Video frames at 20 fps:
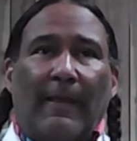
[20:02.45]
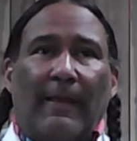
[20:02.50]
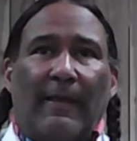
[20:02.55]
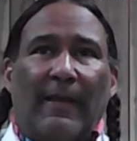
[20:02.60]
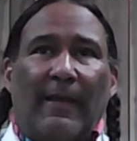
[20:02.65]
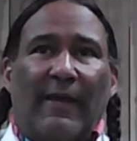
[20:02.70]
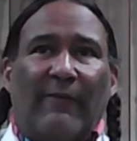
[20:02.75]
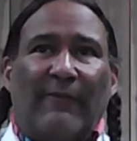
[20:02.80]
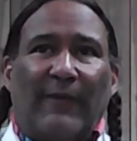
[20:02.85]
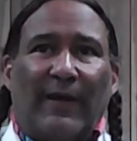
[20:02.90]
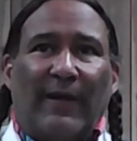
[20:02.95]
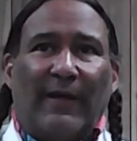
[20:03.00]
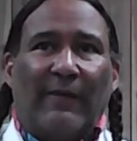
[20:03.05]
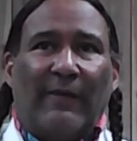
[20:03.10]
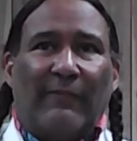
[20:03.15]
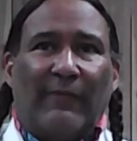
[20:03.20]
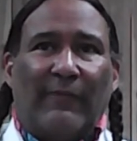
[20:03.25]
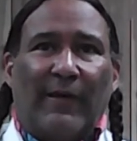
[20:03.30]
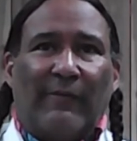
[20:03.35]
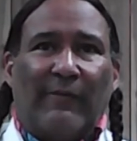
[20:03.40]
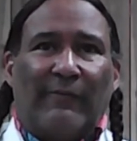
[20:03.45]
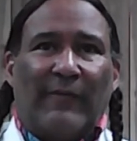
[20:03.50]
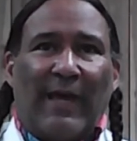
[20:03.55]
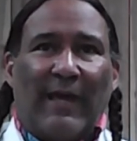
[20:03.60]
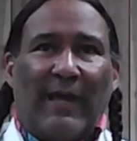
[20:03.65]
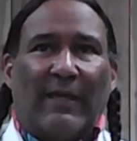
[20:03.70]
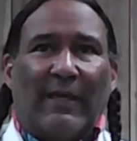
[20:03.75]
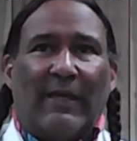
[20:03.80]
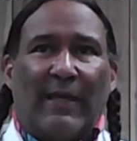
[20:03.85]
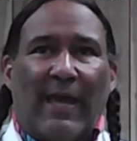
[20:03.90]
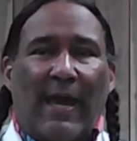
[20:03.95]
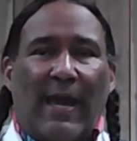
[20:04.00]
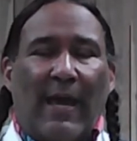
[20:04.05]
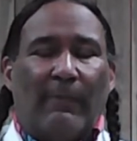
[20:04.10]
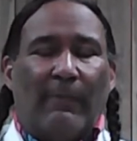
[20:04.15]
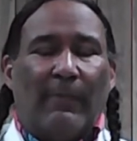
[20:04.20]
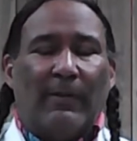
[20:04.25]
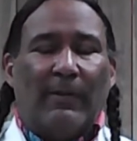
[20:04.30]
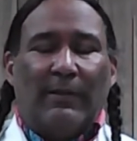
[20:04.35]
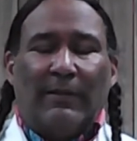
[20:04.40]
if that can
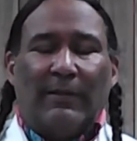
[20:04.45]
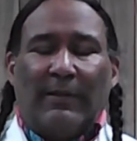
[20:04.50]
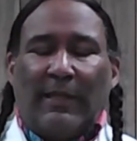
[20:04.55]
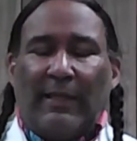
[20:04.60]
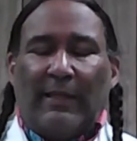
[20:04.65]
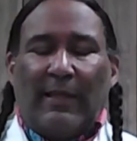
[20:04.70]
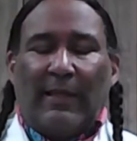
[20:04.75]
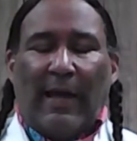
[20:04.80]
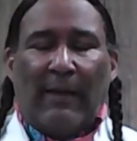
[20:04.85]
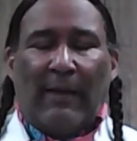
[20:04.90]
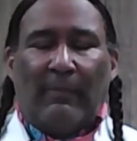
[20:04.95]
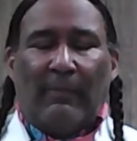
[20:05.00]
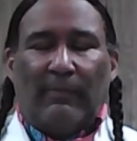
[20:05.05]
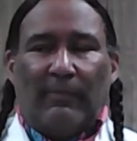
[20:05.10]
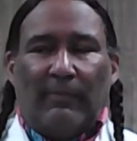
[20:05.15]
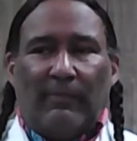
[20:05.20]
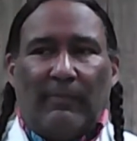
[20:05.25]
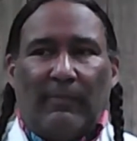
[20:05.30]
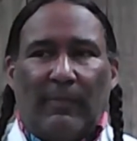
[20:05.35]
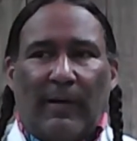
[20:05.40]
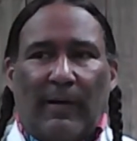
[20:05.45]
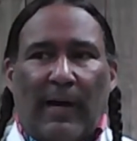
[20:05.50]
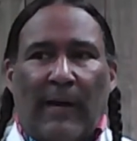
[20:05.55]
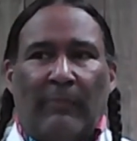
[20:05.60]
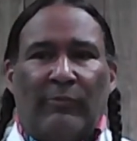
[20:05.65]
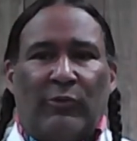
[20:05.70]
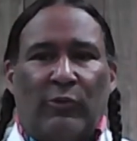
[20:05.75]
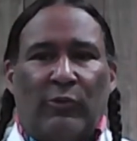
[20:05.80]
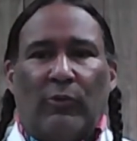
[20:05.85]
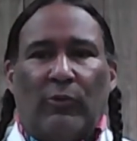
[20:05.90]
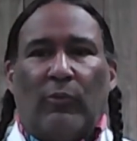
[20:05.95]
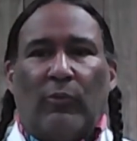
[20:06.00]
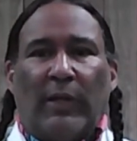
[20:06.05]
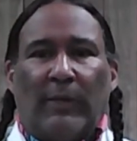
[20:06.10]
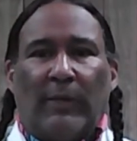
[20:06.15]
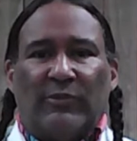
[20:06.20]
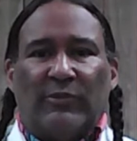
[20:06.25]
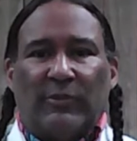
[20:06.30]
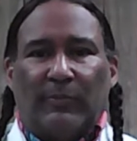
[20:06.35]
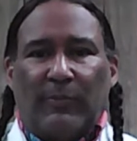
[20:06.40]
happen, then I'm doing what
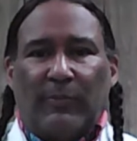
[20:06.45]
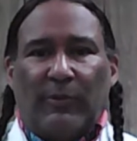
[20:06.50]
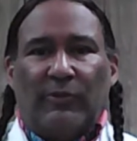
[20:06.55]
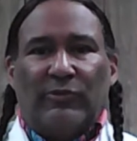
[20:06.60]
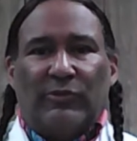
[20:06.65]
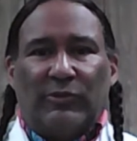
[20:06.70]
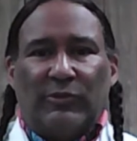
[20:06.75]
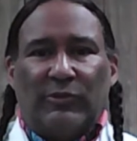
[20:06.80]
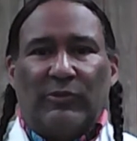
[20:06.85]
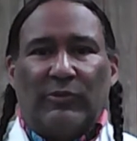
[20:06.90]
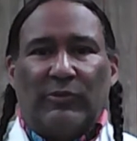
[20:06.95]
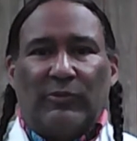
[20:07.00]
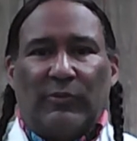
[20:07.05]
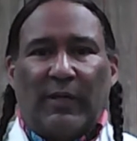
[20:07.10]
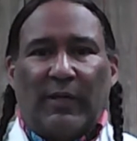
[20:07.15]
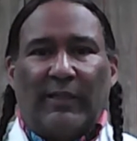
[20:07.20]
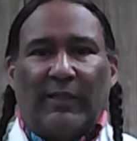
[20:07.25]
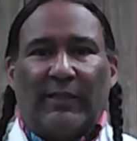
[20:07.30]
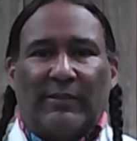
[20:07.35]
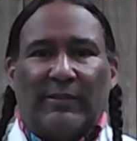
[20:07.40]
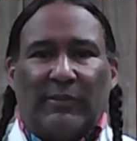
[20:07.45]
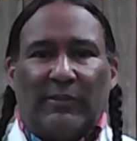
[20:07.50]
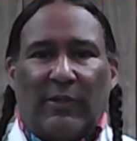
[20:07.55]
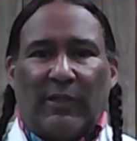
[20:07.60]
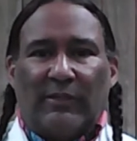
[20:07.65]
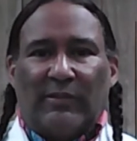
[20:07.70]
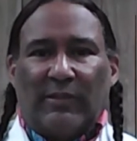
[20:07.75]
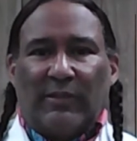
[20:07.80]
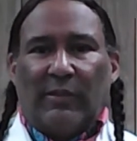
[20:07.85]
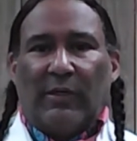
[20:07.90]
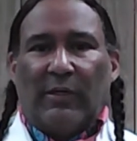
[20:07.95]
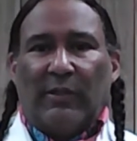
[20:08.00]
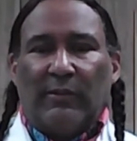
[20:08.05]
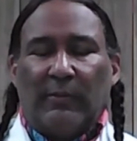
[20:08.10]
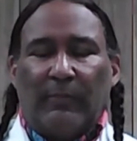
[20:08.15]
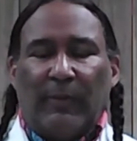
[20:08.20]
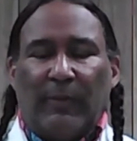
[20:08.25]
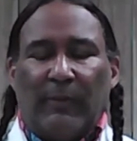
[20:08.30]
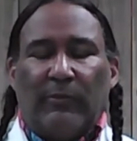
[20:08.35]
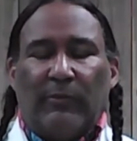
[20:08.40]
I'm supposed to do, right? And so I tell other
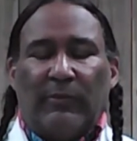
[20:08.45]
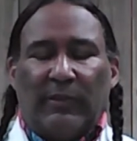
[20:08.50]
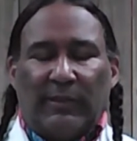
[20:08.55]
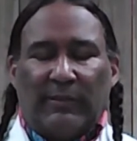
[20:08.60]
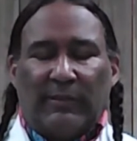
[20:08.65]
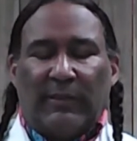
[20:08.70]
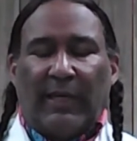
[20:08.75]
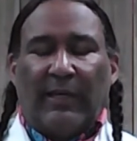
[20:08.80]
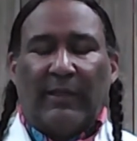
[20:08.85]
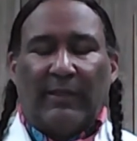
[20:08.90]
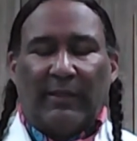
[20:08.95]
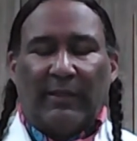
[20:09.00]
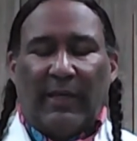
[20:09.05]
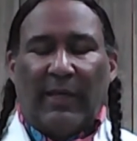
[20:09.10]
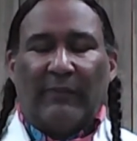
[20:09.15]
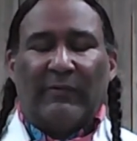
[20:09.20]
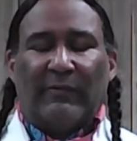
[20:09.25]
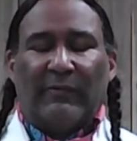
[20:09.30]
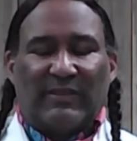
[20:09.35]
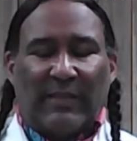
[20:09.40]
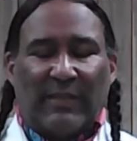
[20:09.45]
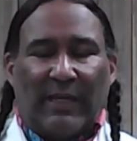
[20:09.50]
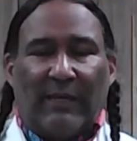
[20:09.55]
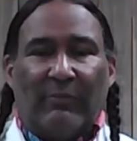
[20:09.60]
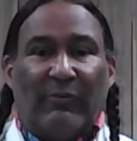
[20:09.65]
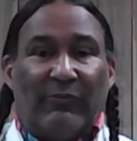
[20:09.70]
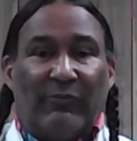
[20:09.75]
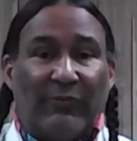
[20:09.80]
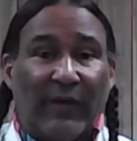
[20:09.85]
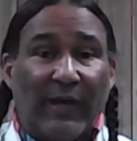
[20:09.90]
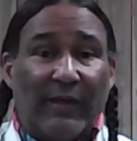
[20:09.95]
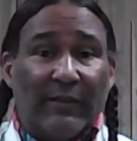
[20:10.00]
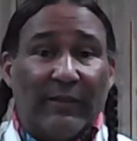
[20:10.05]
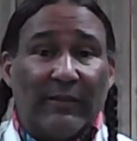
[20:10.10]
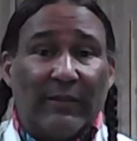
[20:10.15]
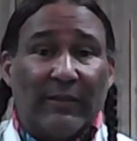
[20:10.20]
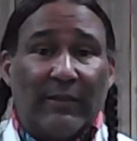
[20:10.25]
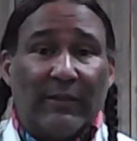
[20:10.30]
people that they can have the same effect.